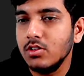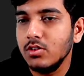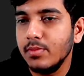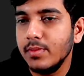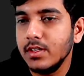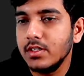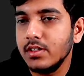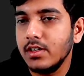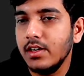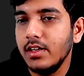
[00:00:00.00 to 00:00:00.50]

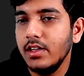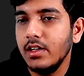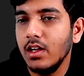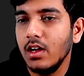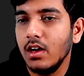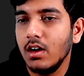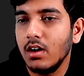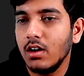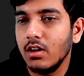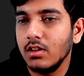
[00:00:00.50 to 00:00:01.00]
So
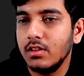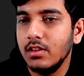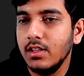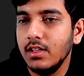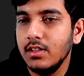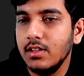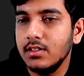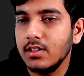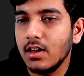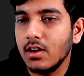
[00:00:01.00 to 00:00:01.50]
basically
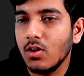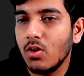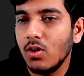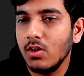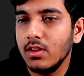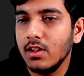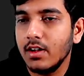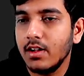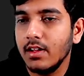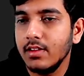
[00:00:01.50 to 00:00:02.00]
these are
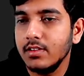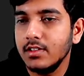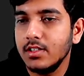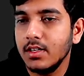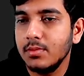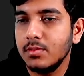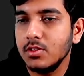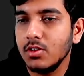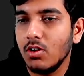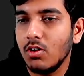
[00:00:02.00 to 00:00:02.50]
all the
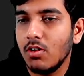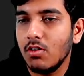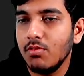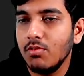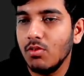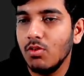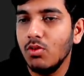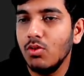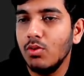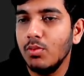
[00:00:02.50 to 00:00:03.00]
concepts
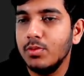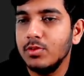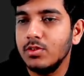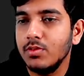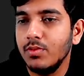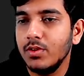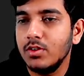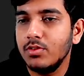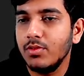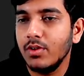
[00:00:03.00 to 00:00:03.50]
of
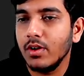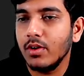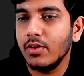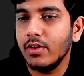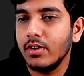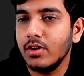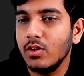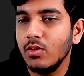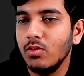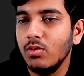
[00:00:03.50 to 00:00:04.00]
OOPS which we are
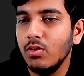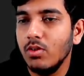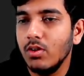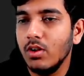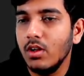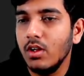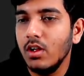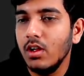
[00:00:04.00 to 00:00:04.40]
going to